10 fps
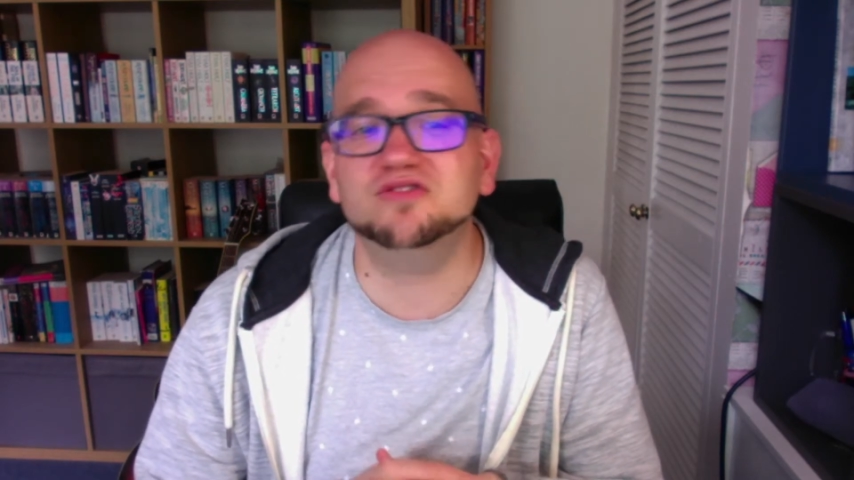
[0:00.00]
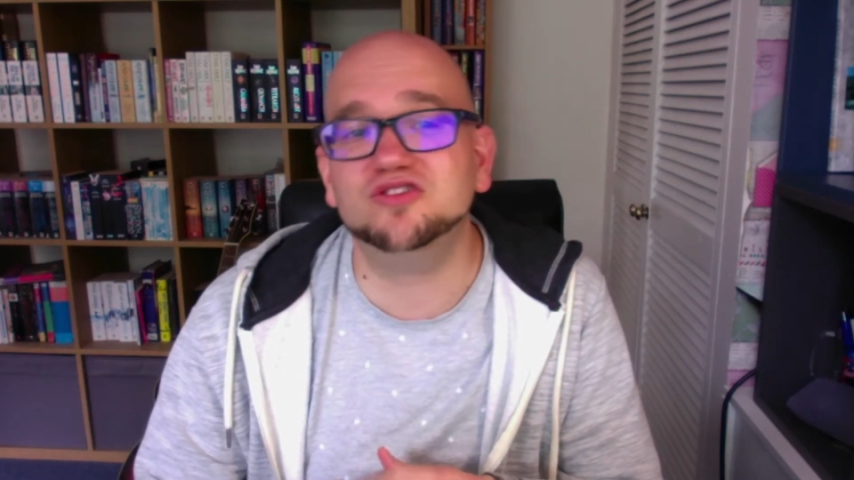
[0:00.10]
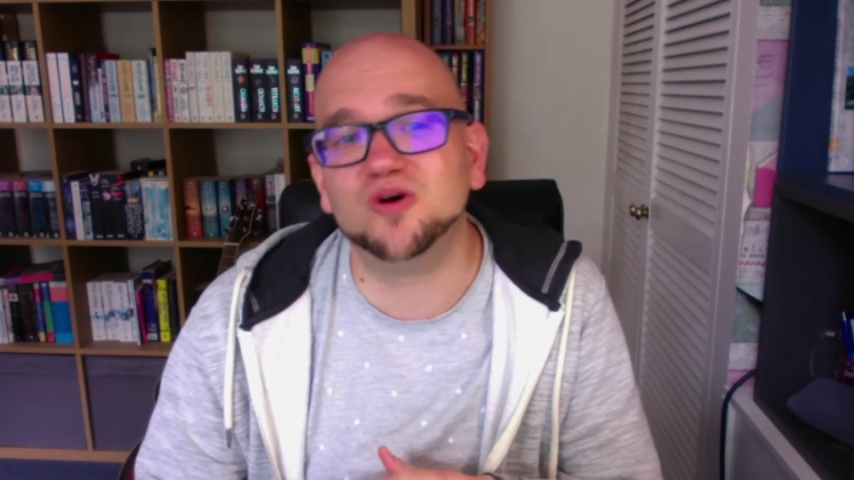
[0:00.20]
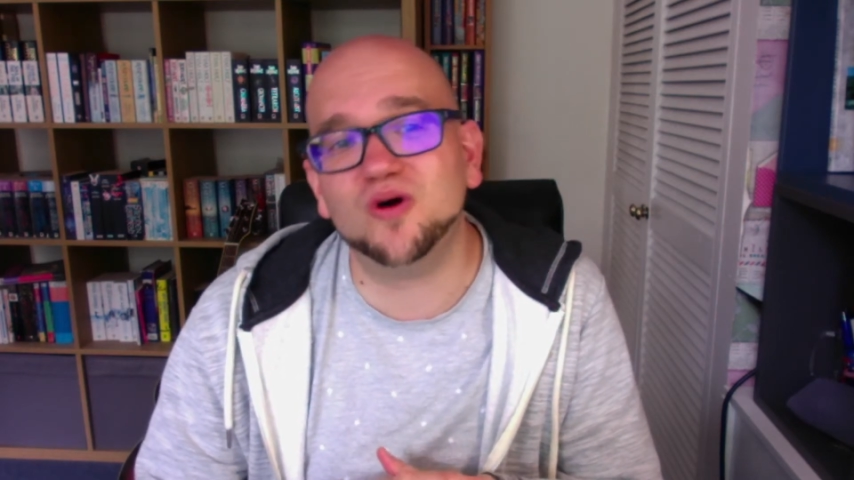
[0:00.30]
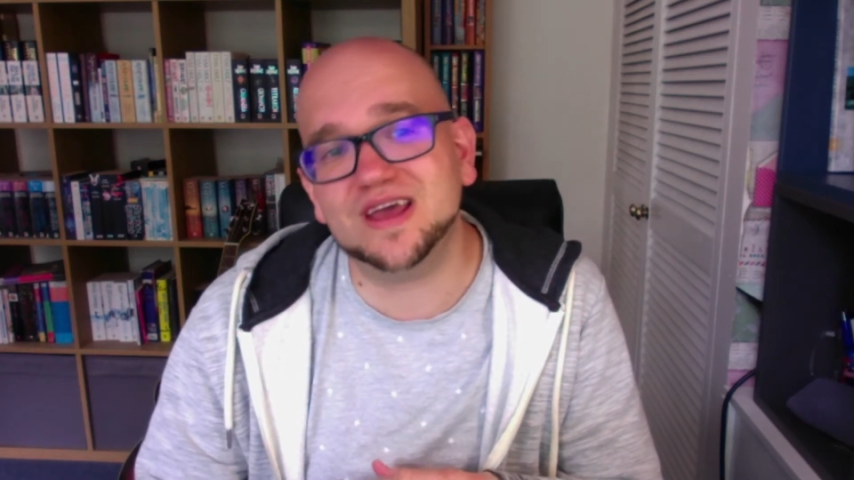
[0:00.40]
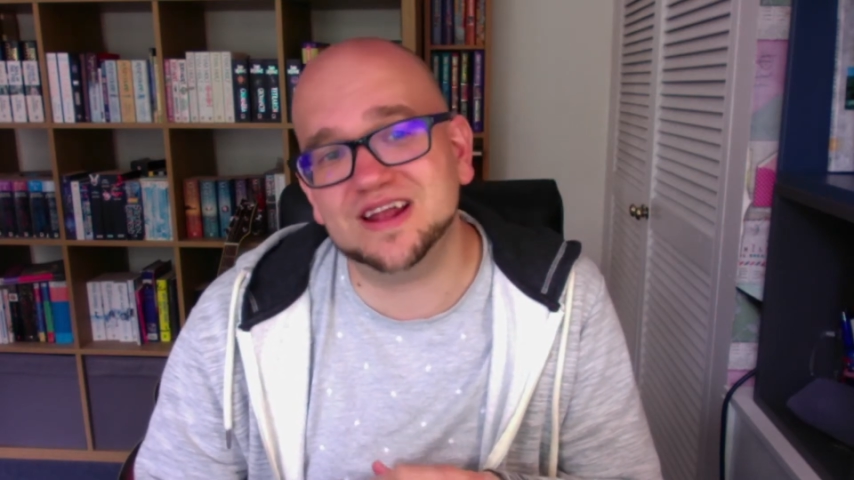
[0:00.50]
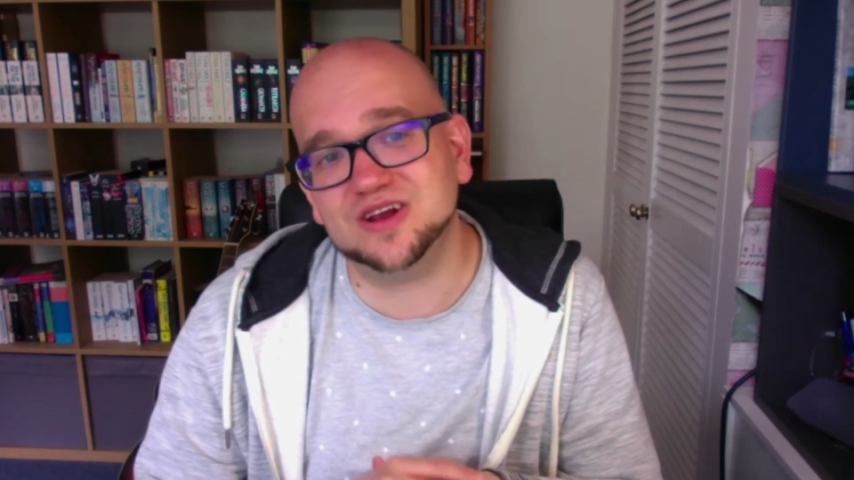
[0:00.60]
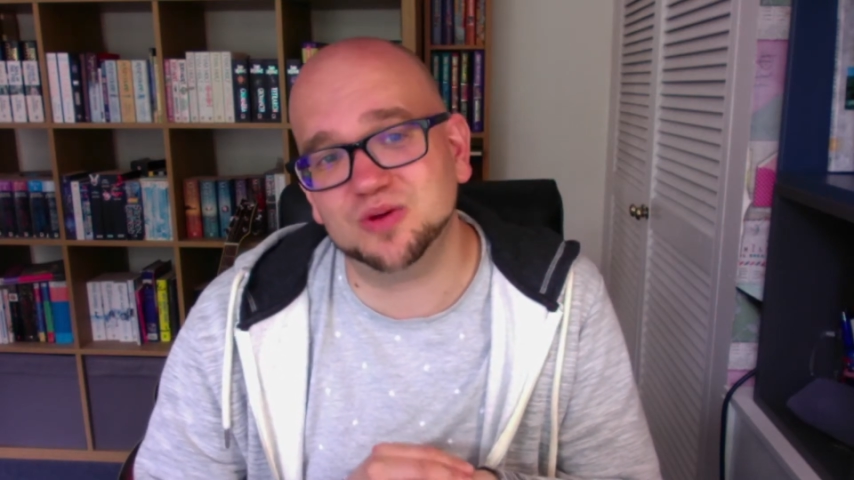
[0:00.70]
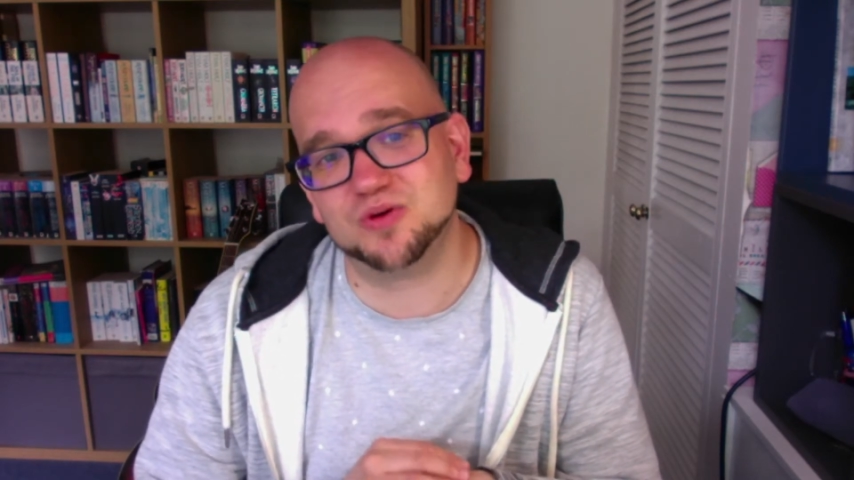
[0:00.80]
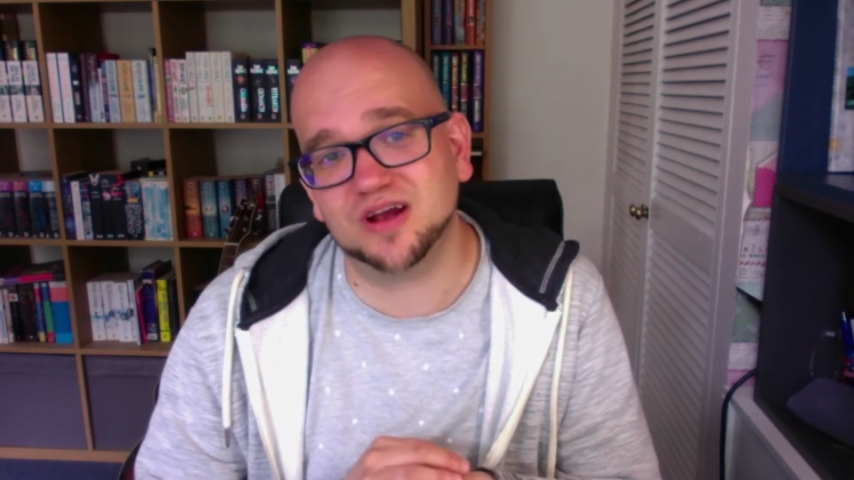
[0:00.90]
joy in
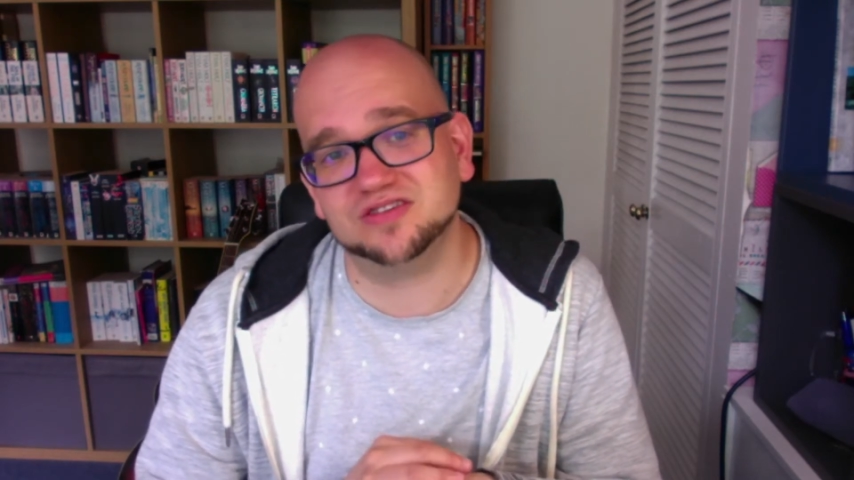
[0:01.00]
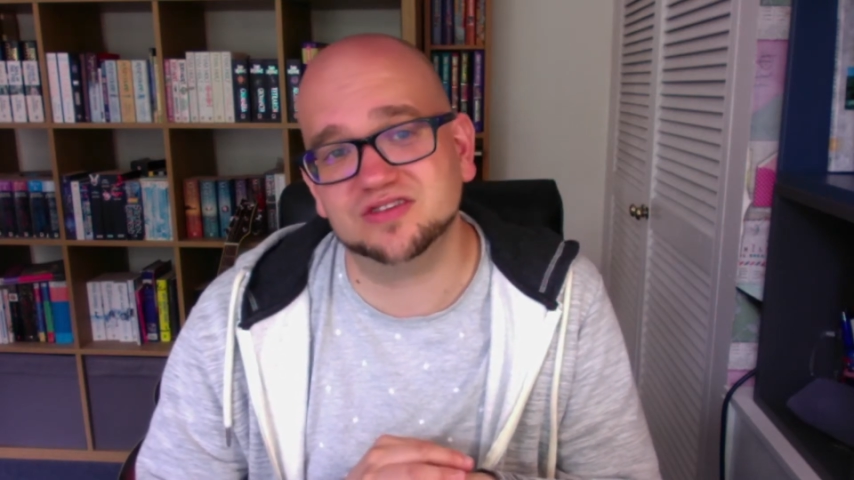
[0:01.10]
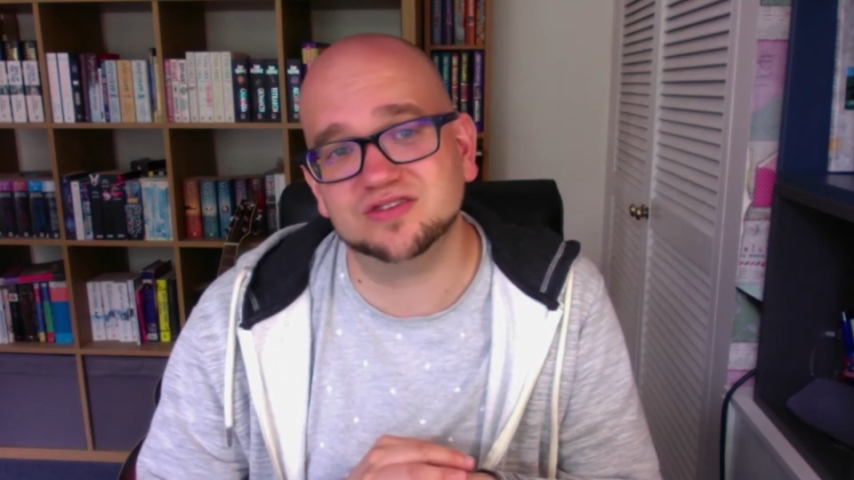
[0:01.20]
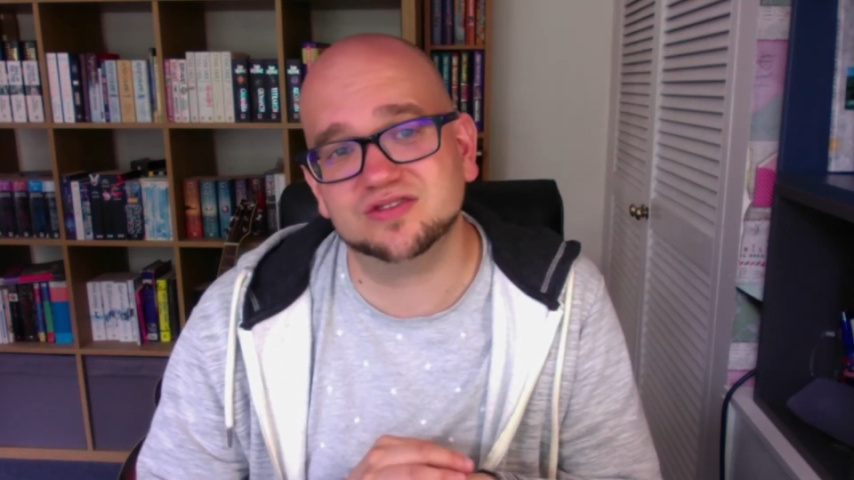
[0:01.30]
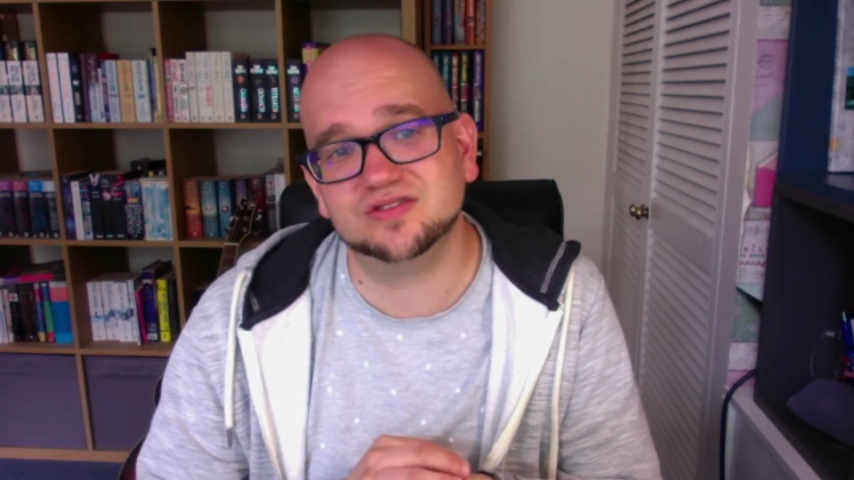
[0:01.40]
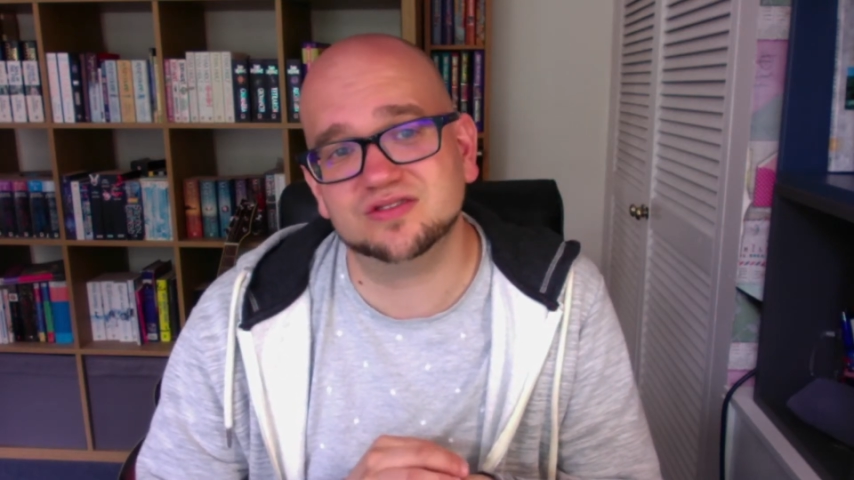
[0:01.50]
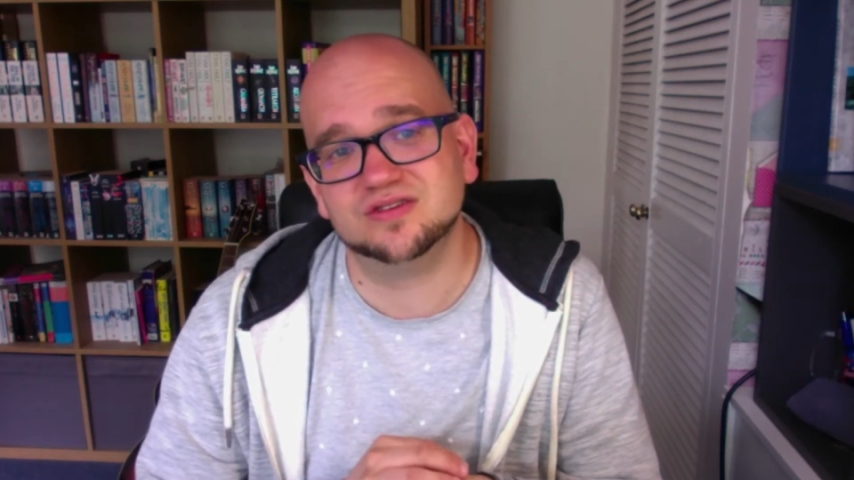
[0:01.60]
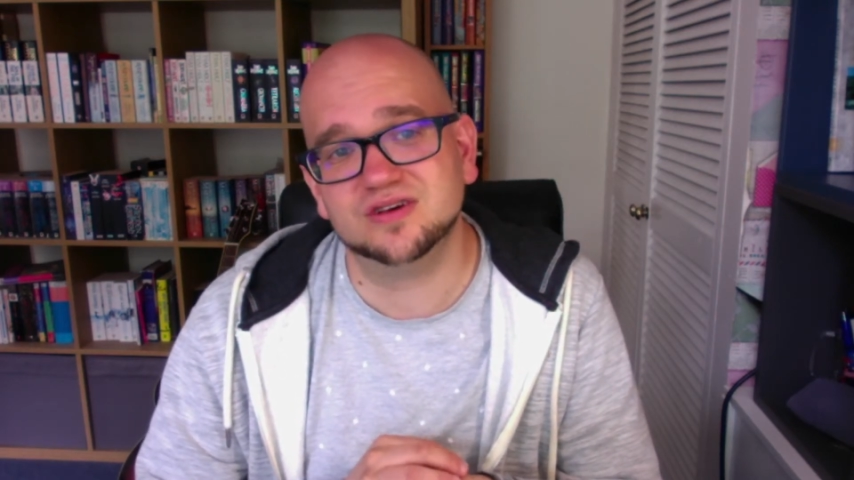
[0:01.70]
your presence,